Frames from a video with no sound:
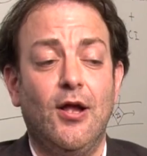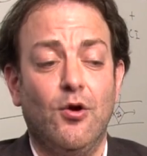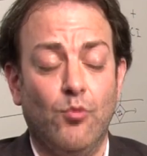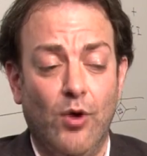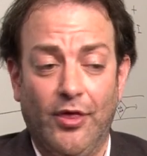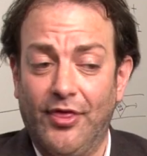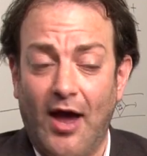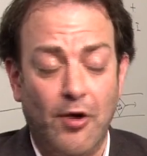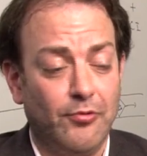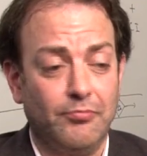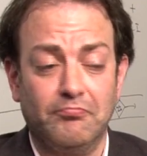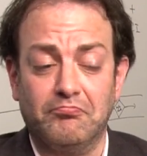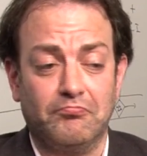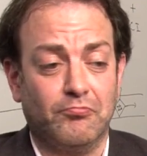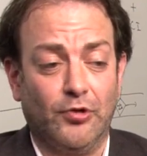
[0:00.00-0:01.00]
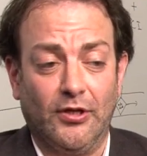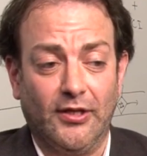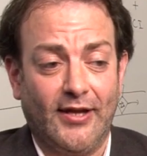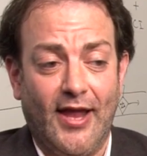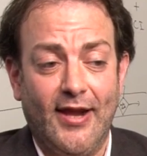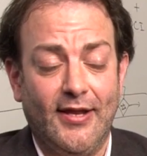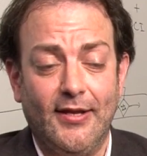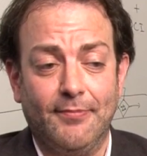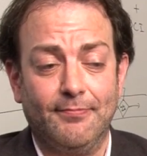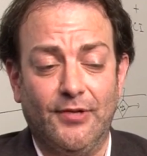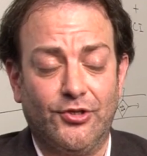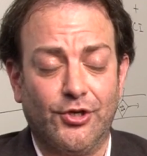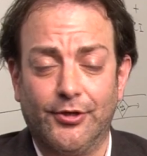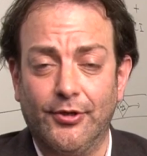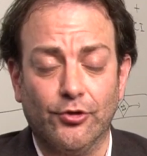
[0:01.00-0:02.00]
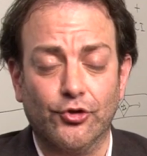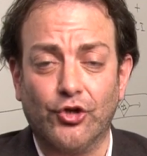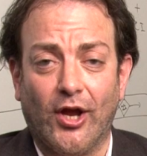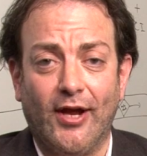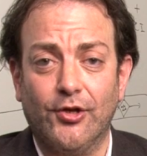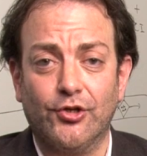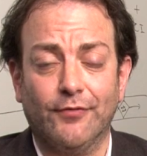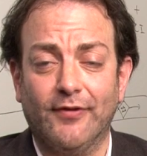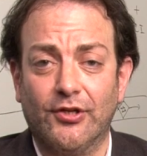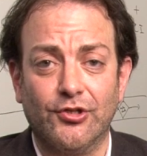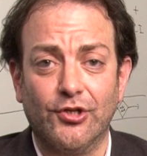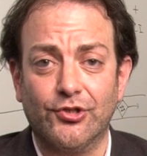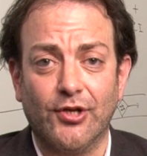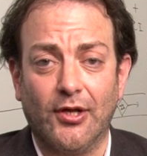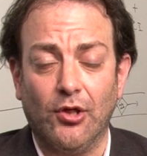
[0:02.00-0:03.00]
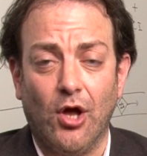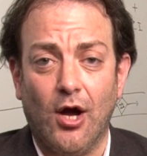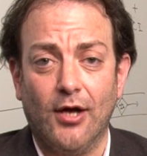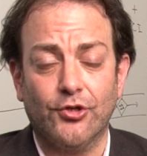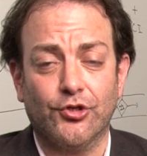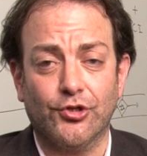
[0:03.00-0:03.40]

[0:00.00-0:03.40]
without really any material change of existing laws,